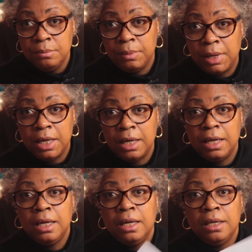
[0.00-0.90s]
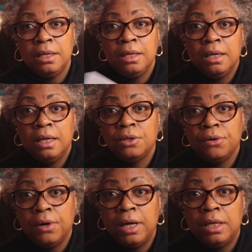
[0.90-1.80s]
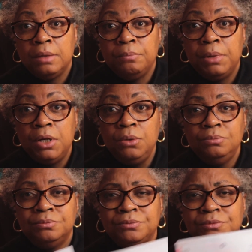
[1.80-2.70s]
by Edgar Allan Poe.